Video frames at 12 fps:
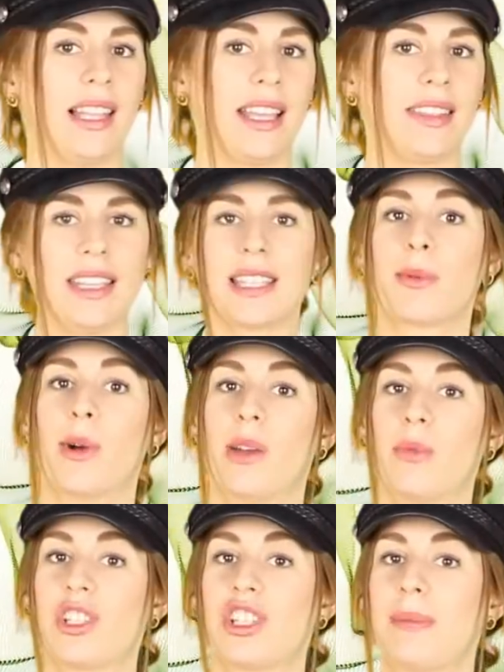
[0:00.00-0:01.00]
Like this
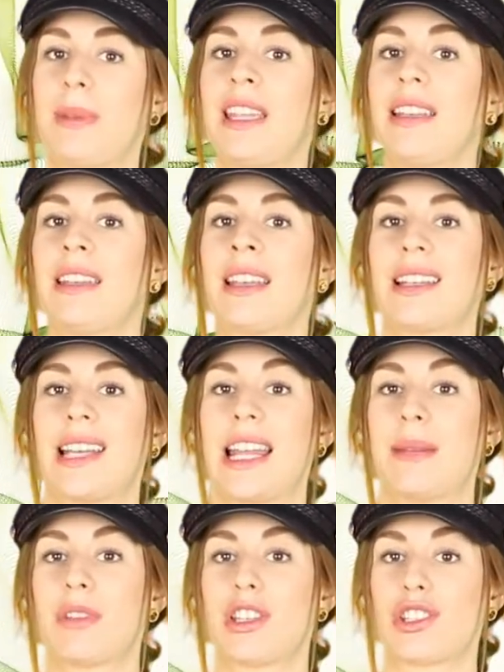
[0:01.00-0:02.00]
one which is being
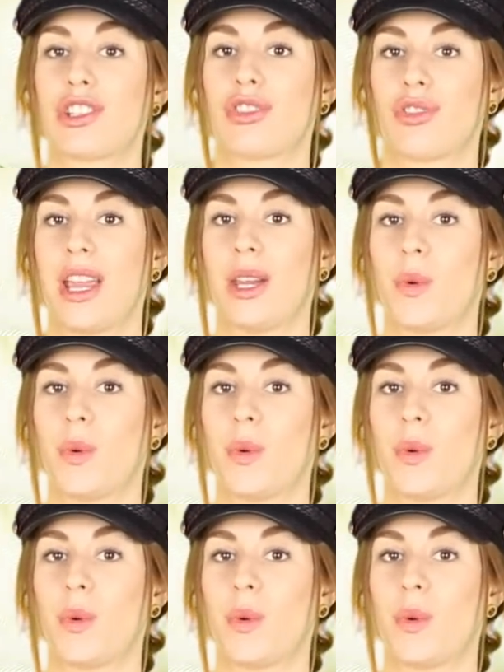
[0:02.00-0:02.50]
nicknamed Strayed